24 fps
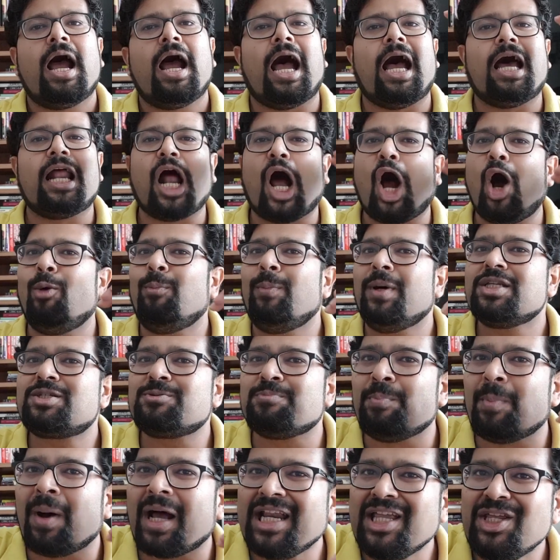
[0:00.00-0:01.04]
and how much
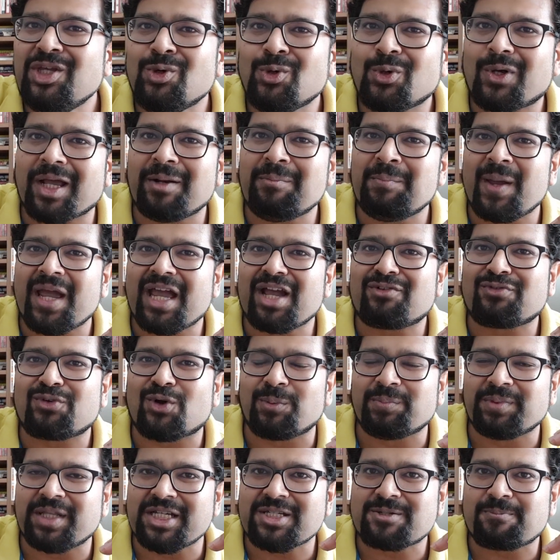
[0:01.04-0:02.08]
money you can make
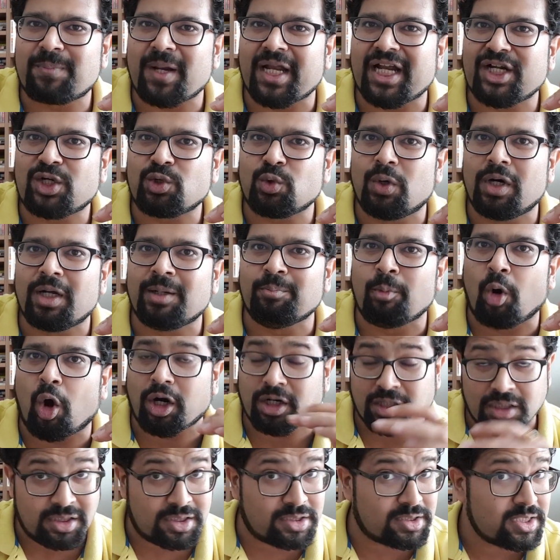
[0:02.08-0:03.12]
from these play to earn
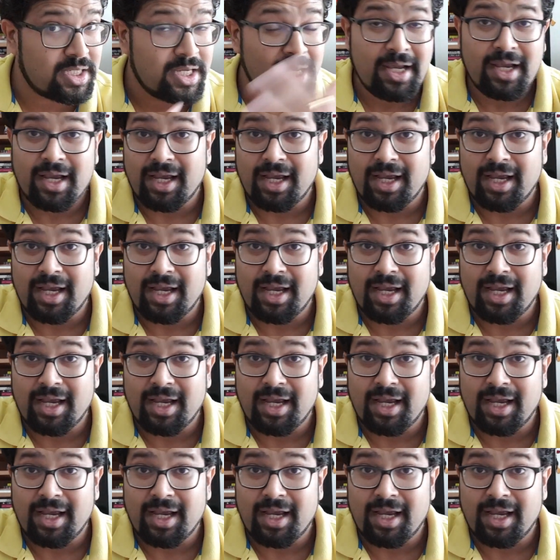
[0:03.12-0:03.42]
models